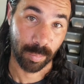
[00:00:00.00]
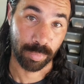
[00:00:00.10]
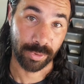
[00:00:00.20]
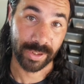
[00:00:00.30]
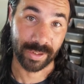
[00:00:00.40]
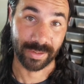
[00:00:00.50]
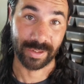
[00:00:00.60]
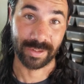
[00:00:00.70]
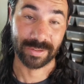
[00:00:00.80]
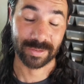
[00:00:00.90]
breeding
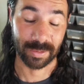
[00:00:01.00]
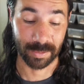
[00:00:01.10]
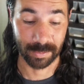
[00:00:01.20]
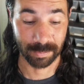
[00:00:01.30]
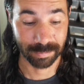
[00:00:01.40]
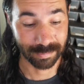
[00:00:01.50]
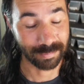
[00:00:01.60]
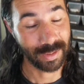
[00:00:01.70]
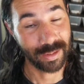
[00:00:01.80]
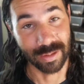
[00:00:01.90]
these, so
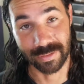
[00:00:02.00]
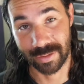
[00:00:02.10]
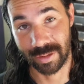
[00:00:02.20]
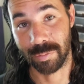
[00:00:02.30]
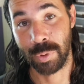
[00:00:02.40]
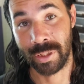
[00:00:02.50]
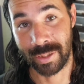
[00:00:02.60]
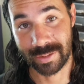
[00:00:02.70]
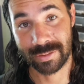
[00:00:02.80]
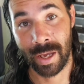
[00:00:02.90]
it's gonna be an
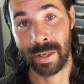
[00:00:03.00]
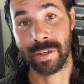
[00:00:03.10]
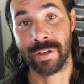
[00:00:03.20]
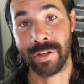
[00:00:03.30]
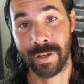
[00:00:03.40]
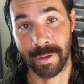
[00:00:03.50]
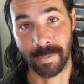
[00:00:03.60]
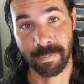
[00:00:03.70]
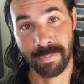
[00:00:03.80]
exciting year.